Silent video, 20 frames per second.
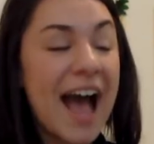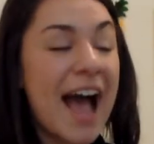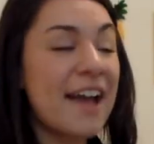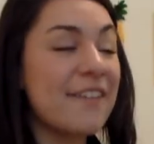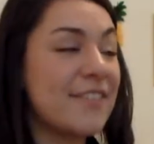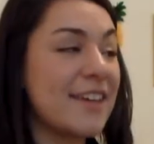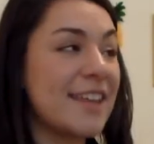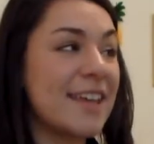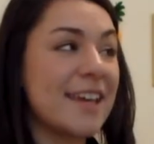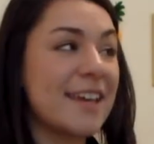
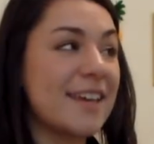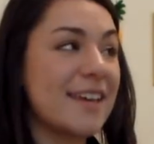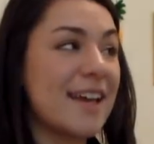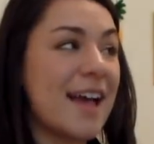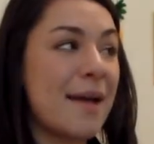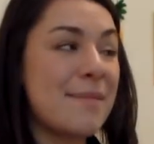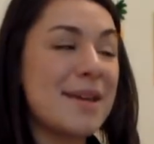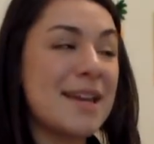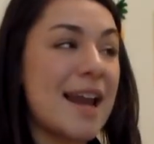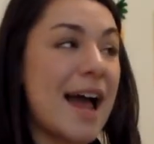I feel like,
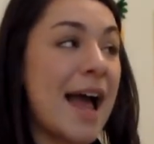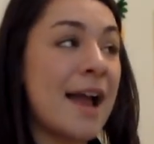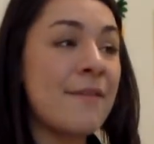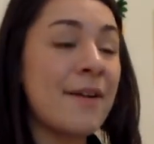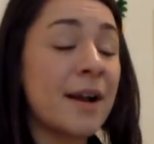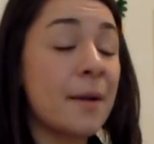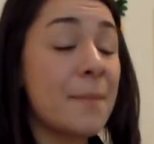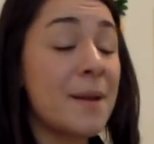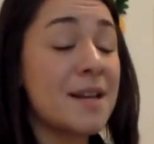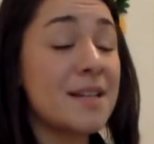I
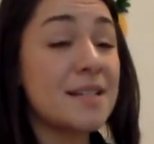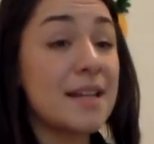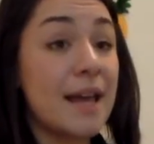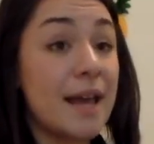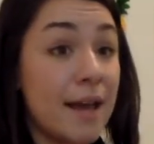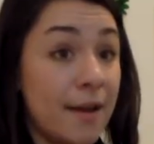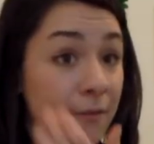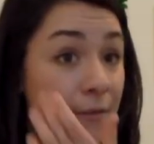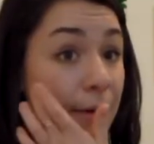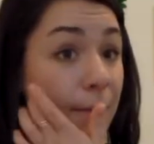recommend it
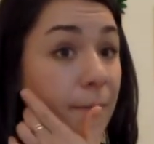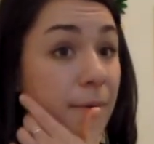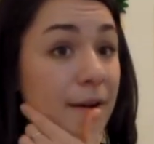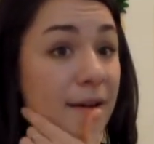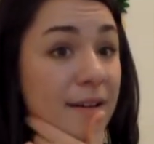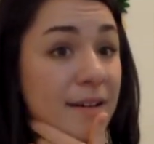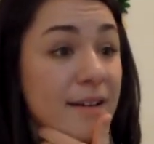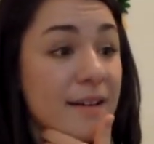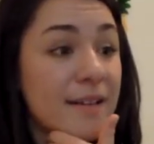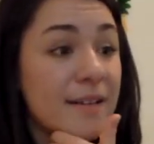to
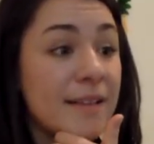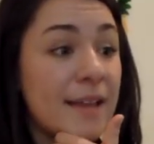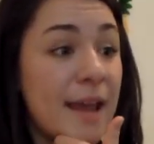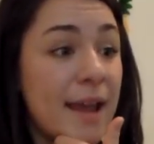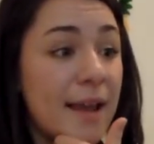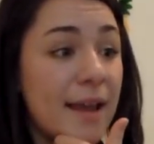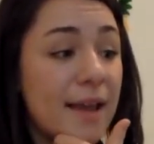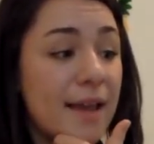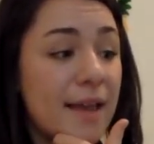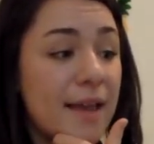everyone.
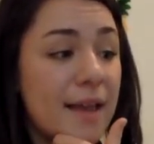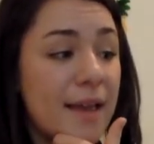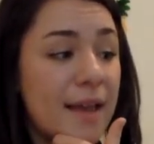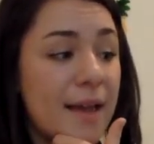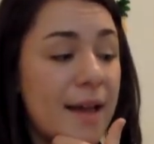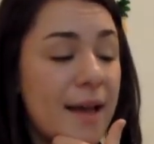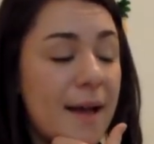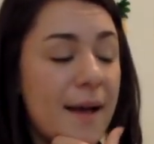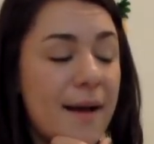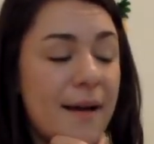Like,
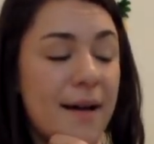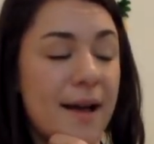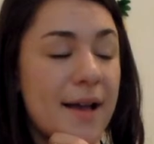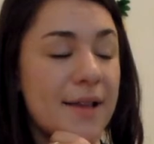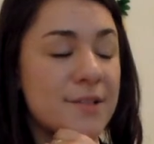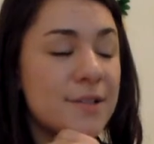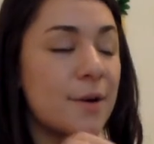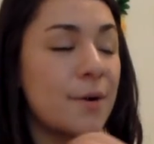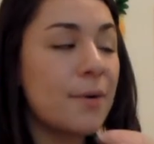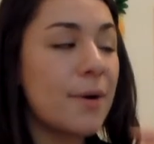
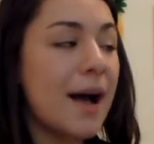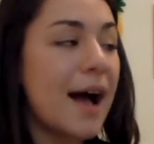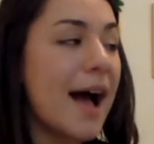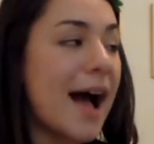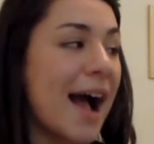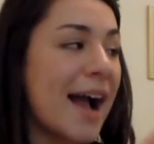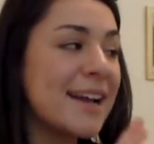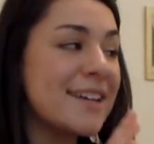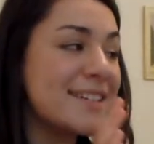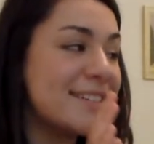so
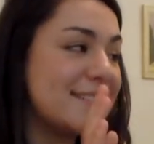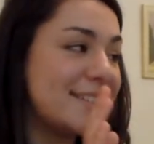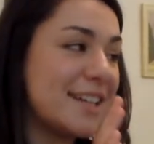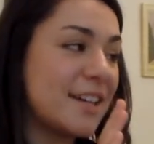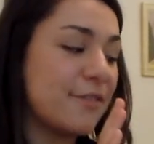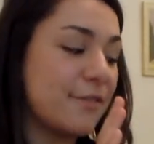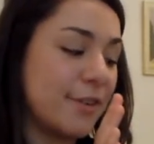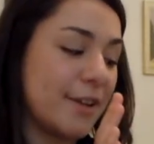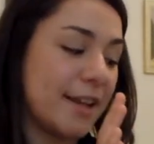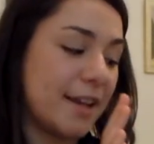I
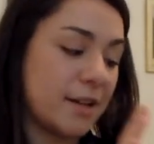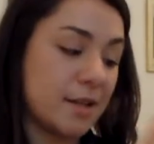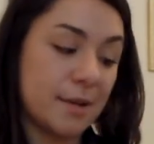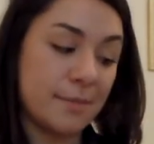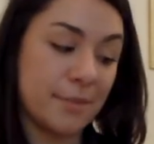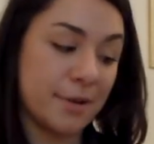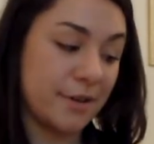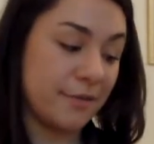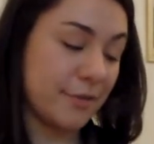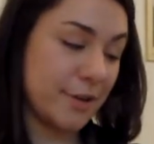did it for, like, a
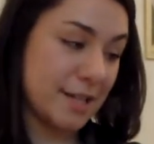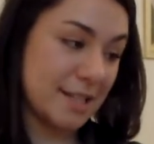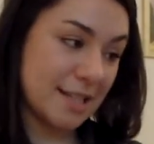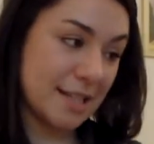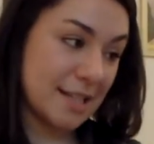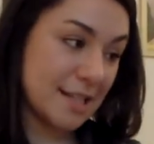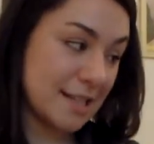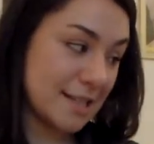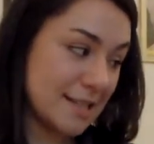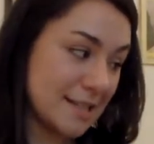number of
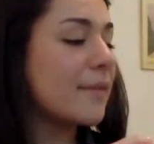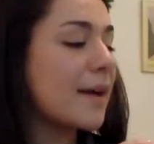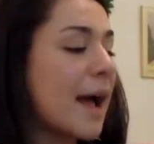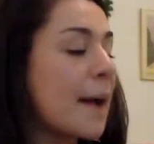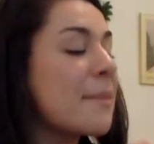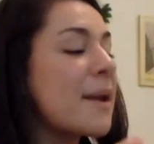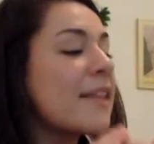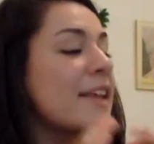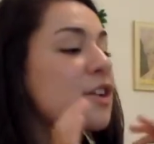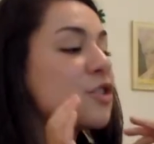reasons.
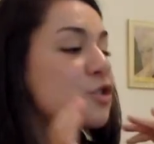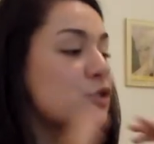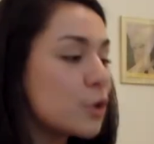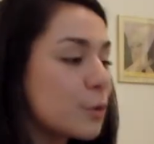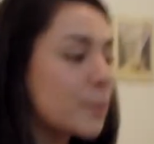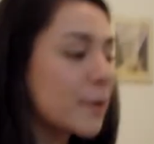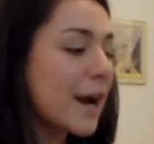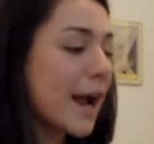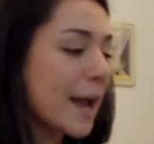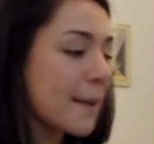I'm not, like,
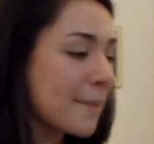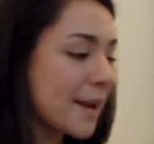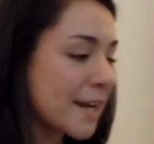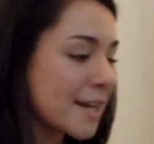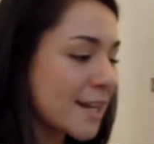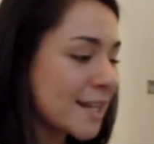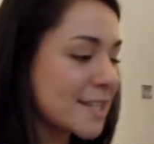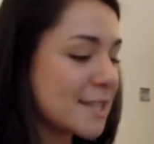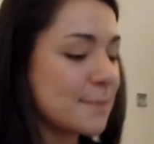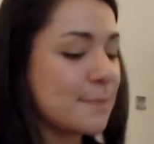super high
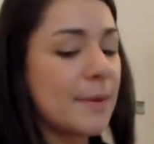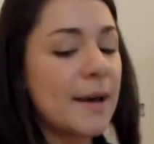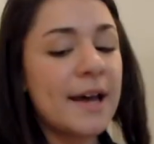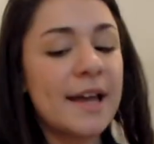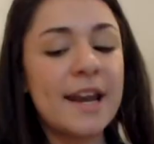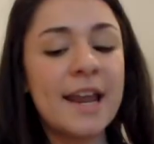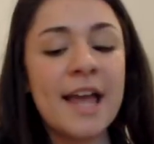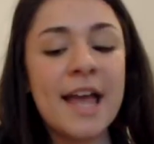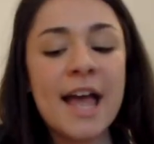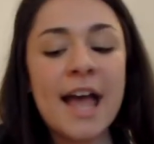maintenance,
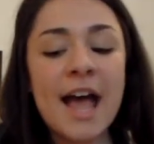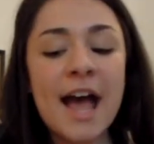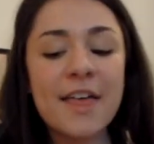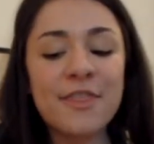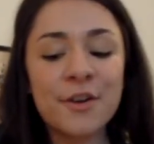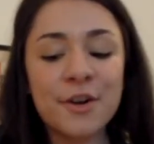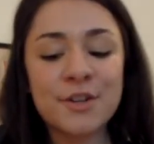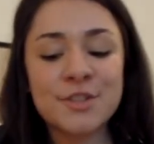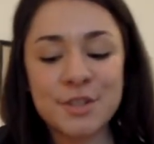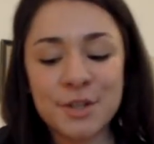but
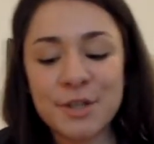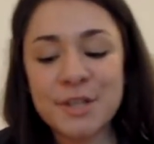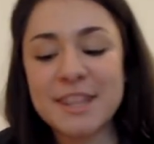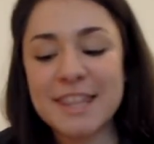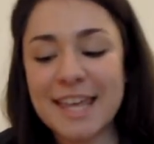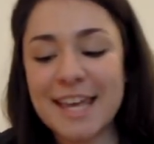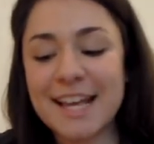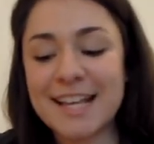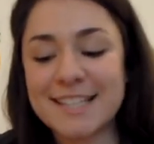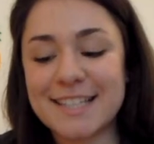there are certain
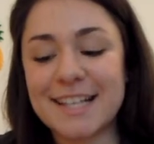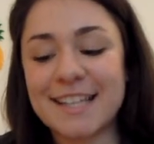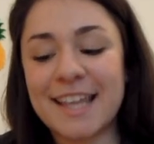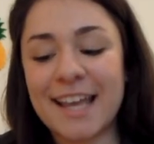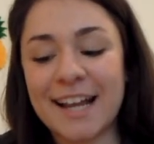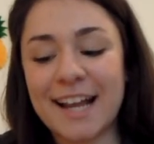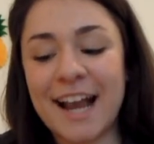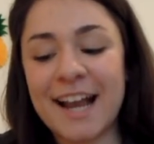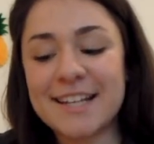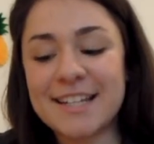things that,
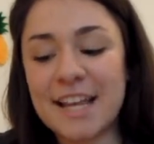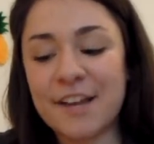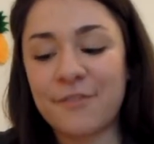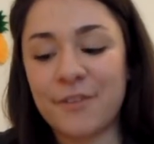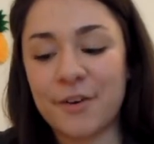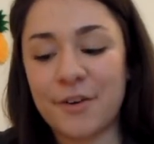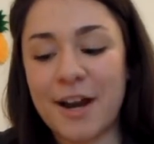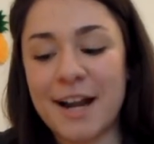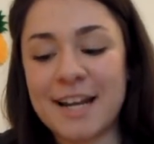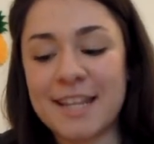like, I take
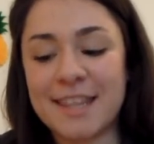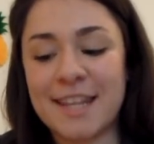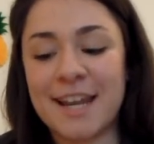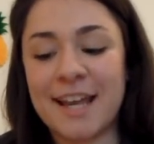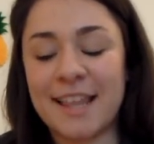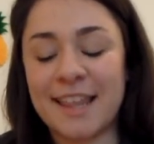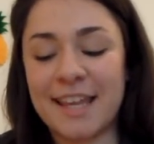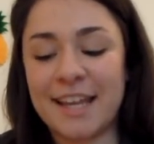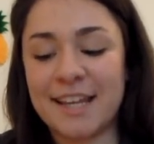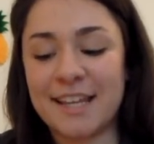for granted that
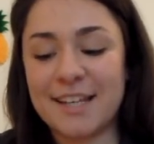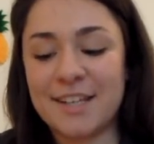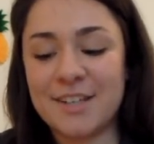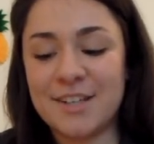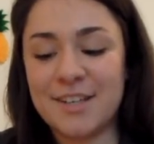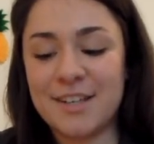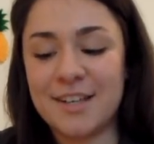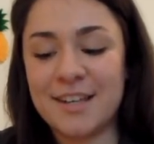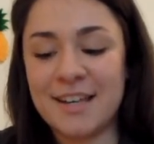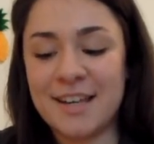I, like,
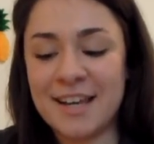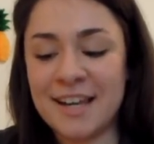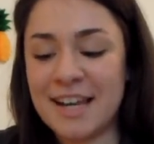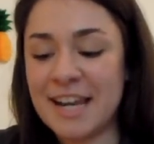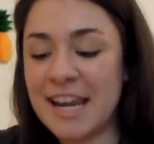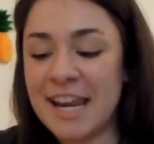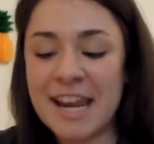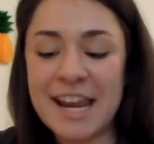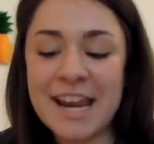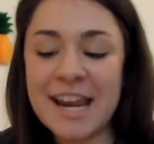
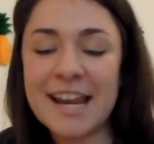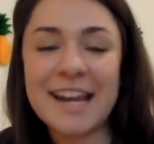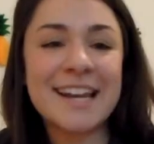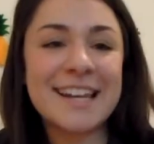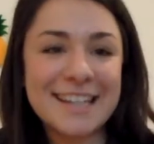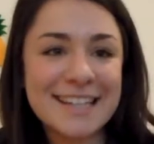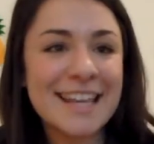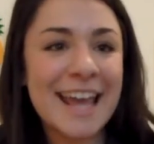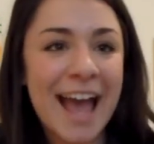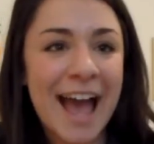
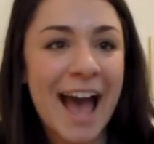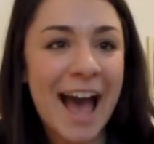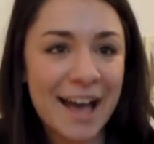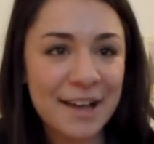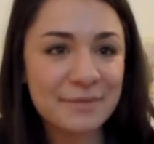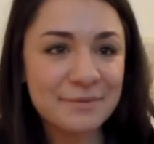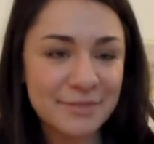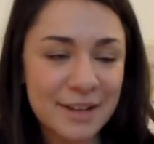need. Yeah.